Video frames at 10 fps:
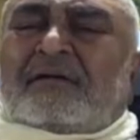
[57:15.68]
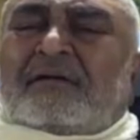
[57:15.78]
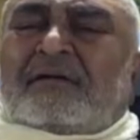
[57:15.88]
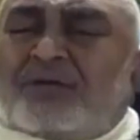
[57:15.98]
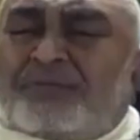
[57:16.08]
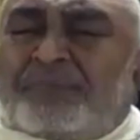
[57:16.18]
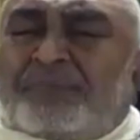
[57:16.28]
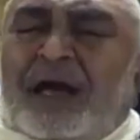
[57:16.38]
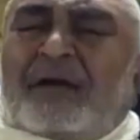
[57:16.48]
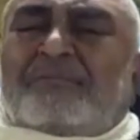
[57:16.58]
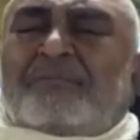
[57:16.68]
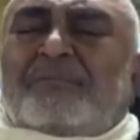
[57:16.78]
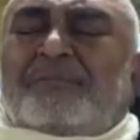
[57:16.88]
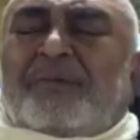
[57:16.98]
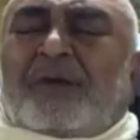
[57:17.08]
so
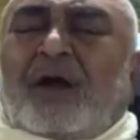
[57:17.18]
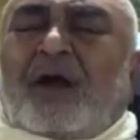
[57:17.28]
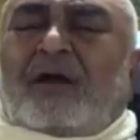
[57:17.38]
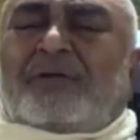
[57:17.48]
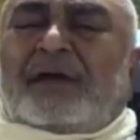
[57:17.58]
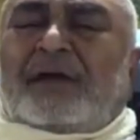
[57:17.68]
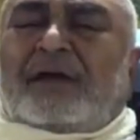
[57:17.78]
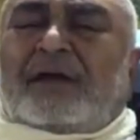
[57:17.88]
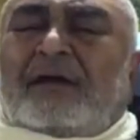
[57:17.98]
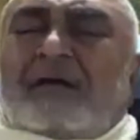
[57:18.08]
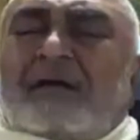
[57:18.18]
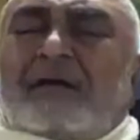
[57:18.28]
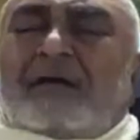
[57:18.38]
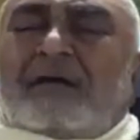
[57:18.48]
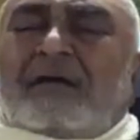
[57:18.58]
broad way.
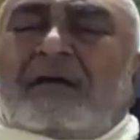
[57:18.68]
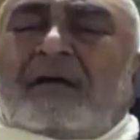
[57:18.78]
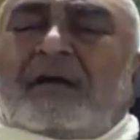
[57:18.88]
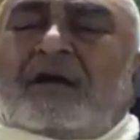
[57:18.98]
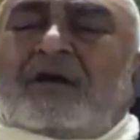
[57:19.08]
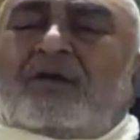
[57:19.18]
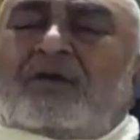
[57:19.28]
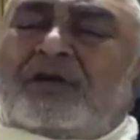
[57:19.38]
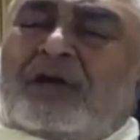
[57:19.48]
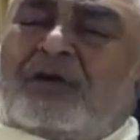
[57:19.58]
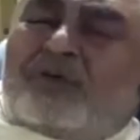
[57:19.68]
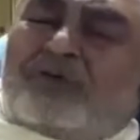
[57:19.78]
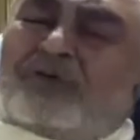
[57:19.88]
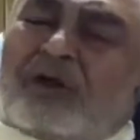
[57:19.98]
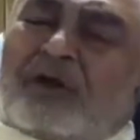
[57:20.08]
You know, say
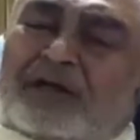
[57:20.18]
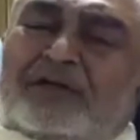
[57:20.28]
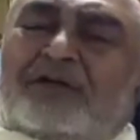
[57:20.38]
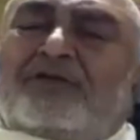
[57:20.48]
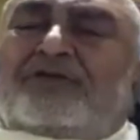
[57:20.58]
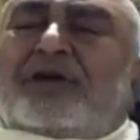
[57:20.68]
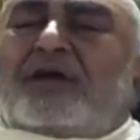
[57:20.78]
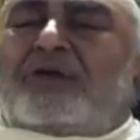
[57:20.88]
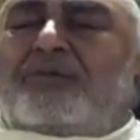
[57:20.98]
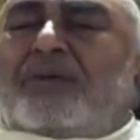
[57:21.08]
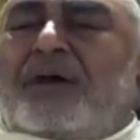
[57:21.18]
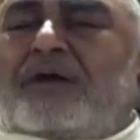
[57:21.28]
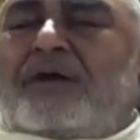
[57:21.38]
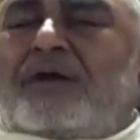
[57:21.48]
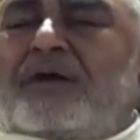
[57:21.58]
who, what is your sarup
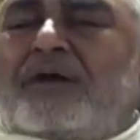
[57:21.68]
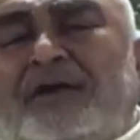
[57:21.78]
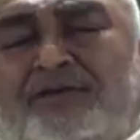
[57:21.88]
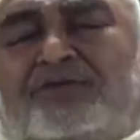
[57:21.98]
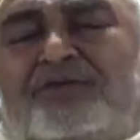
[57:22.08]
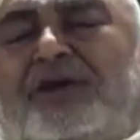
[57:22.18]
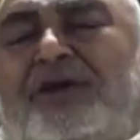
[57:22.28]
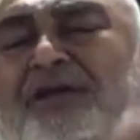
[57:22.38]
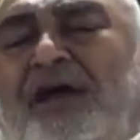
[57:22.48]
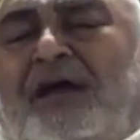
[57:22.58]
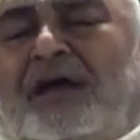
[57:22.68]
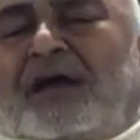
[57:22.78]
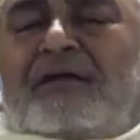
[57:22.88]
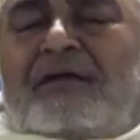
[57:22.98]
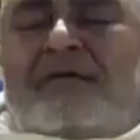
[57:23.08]
and what is to
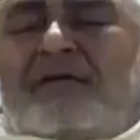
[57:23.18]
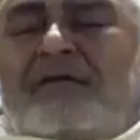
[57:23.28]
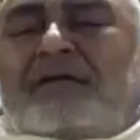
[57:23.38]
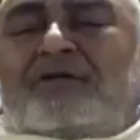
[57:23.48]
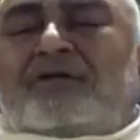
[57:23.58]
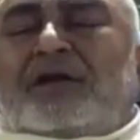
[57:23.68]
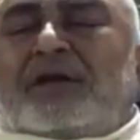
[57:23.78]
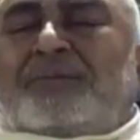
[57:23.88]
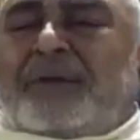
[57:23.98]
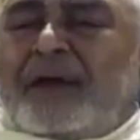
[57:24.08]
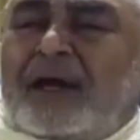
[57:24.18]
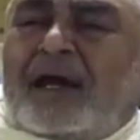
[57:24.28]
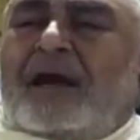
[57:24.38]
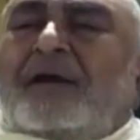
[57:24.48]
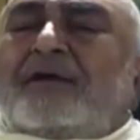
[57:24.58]
siddha? You keep
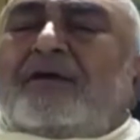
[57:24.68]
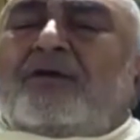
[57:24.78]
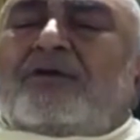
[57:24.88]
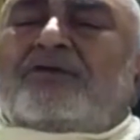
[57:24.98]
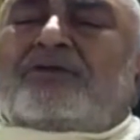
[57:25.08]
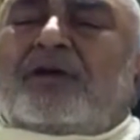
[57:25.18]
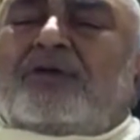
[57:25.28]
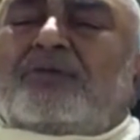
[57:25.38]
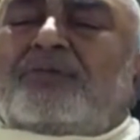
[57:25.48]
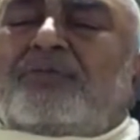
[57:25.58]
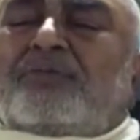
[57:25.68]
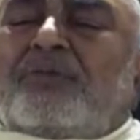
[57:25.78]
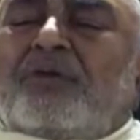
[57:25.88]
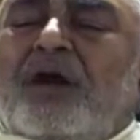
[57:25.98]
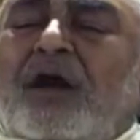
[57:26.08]
A your sarup
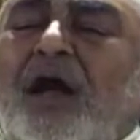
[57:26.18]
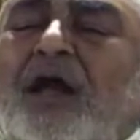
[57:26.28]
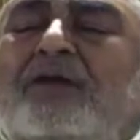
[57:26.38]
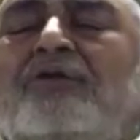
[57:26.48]
and